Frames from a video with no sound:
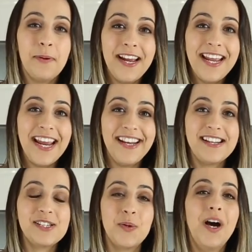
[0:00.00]

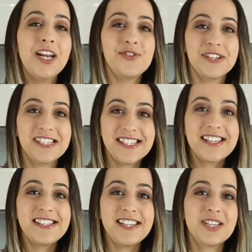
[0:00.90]
preheated to
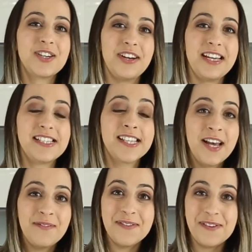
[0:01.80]
160 degrees
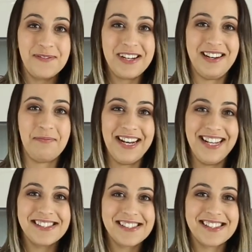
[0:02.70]
for 15
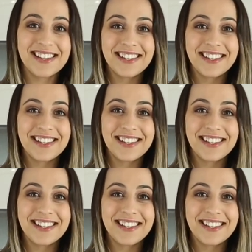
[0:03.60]
minutes.